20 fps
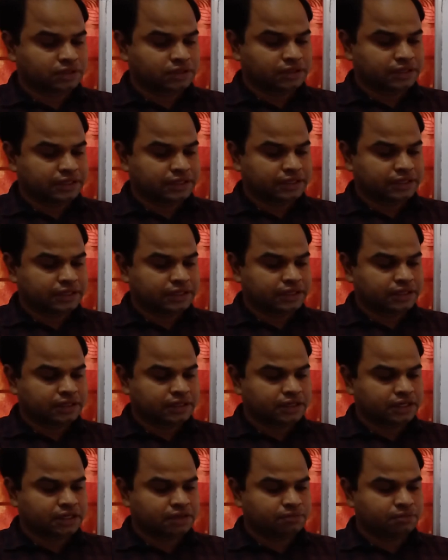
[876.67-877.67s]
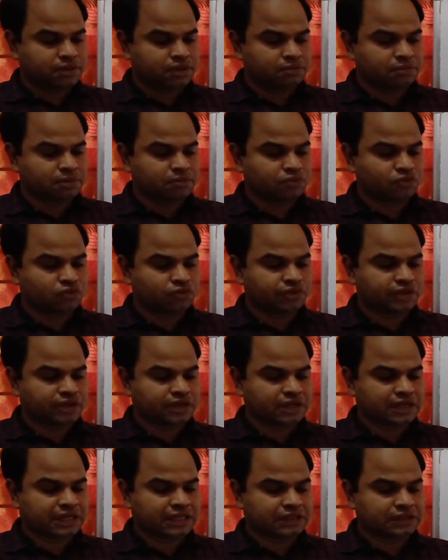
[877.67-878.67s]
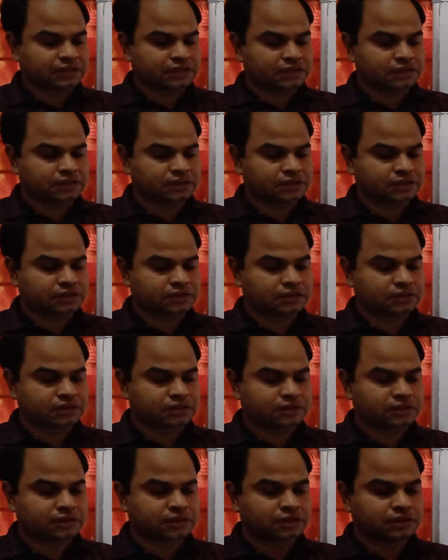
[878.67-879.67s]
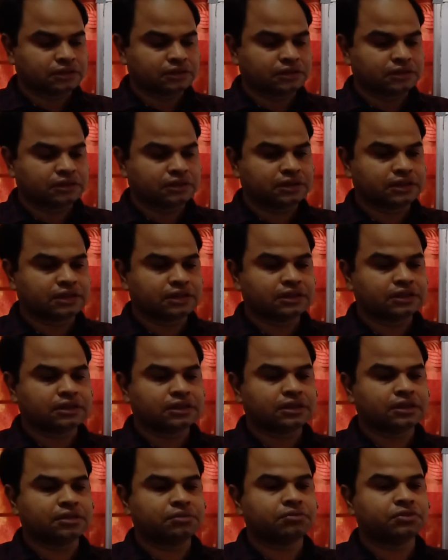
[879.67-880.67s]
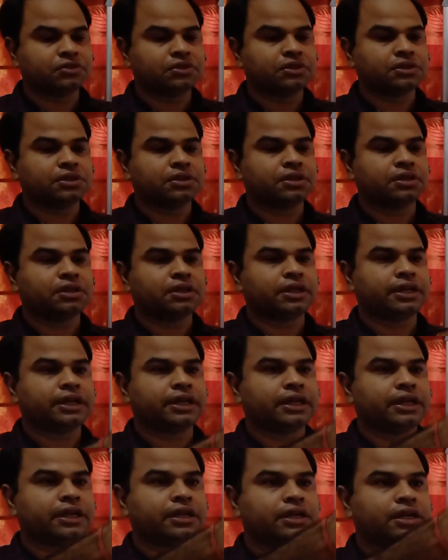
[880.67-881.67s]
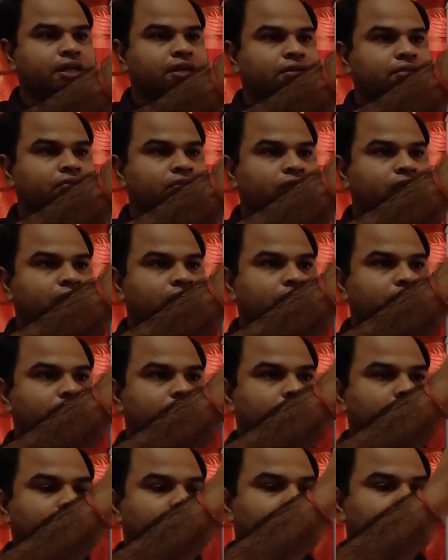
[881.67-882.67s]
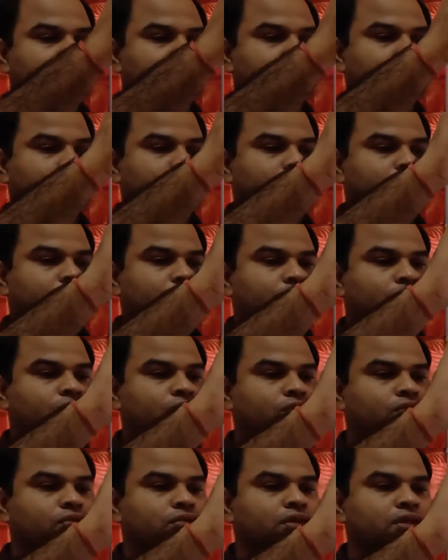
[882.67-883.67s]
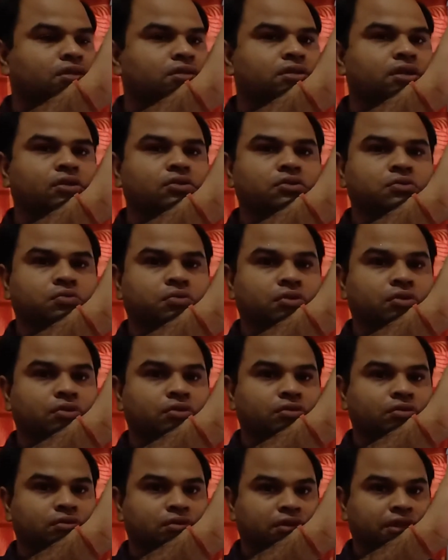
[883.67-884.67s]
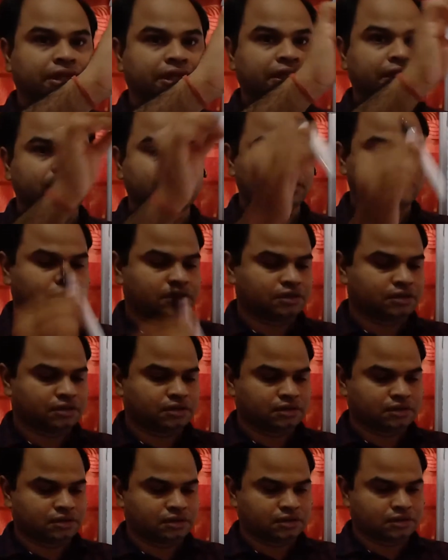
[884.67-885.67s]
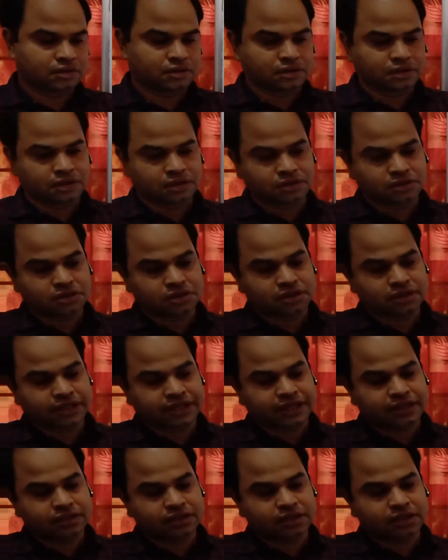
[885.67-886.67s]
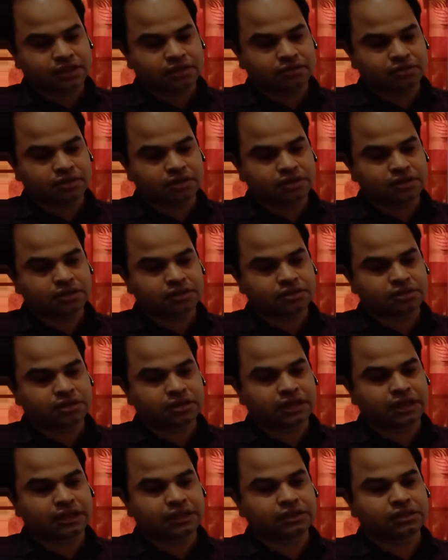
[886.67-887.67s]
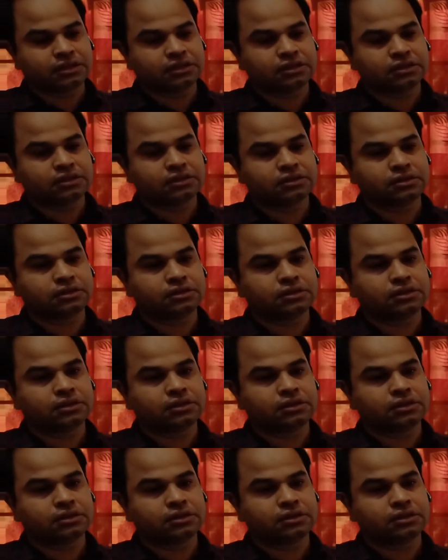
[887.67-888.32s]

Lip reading: and it will be moving like this. Again it will go to the South Pole. Again, this like this.